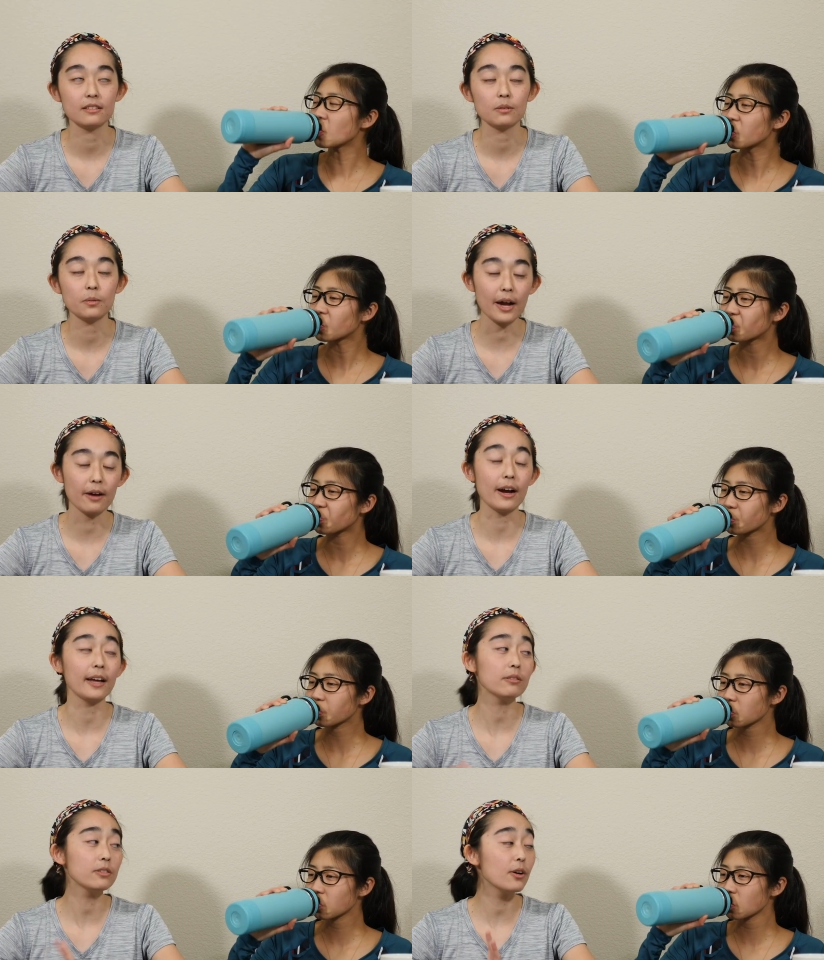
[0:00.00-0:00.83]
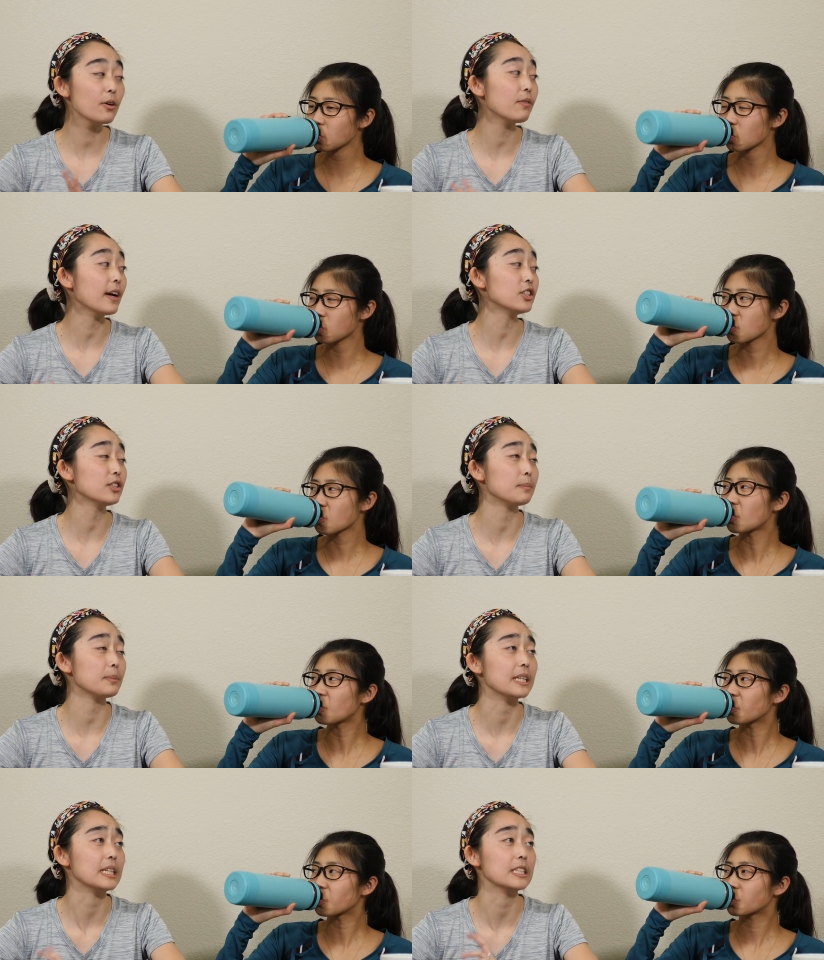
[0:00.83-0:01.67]
Speaker 1: Wow, I don't know if I should
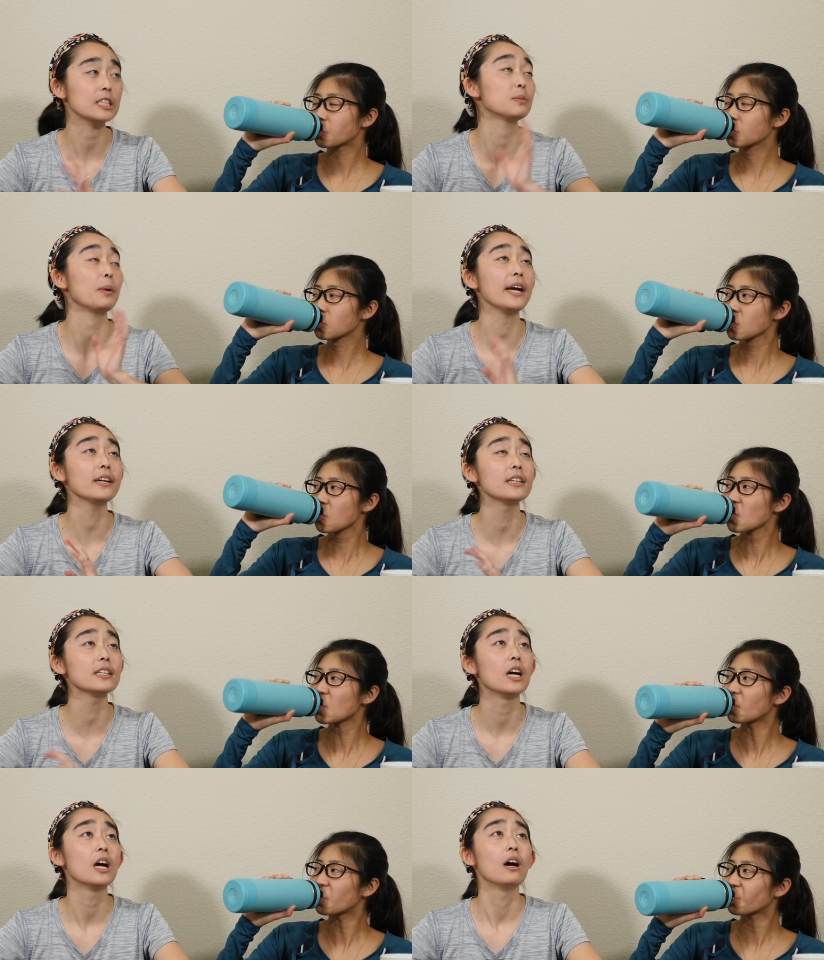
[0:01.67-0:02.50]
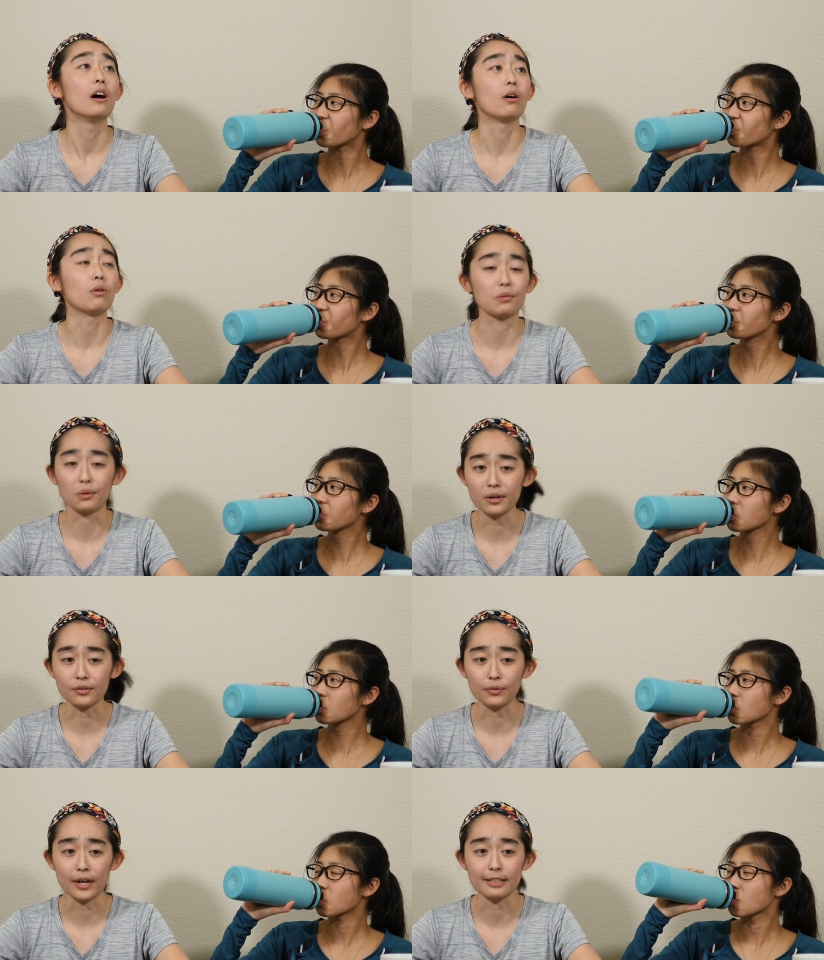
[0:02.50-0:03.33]
be inspired or
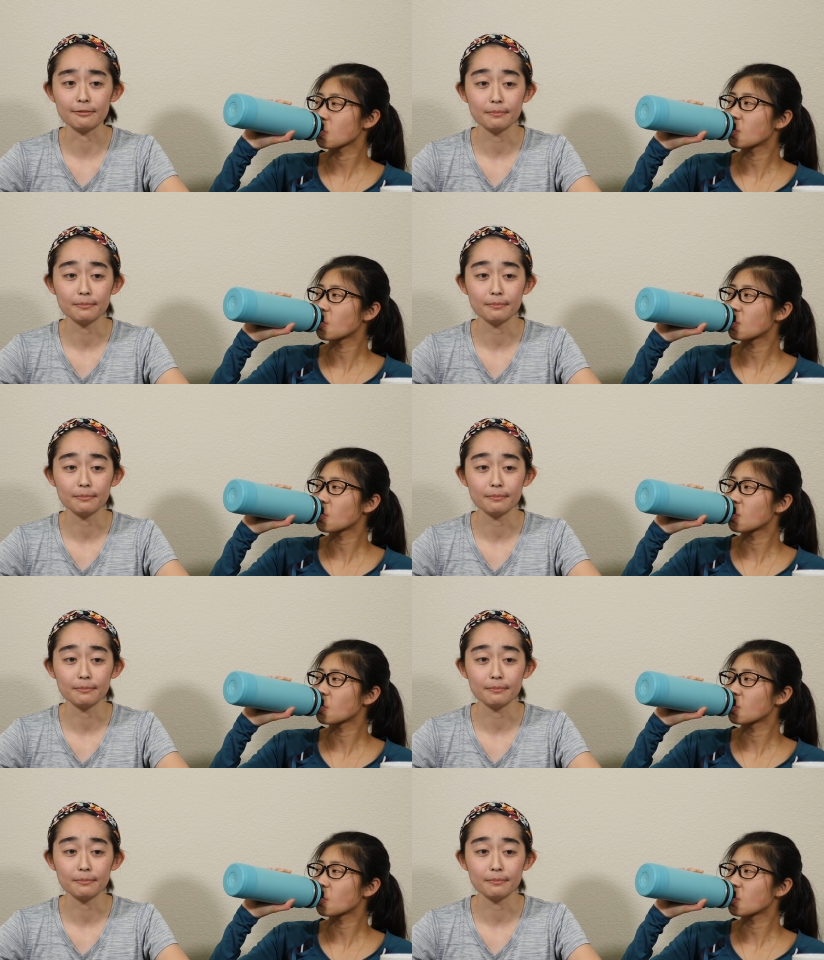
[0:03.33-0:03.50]
horrified,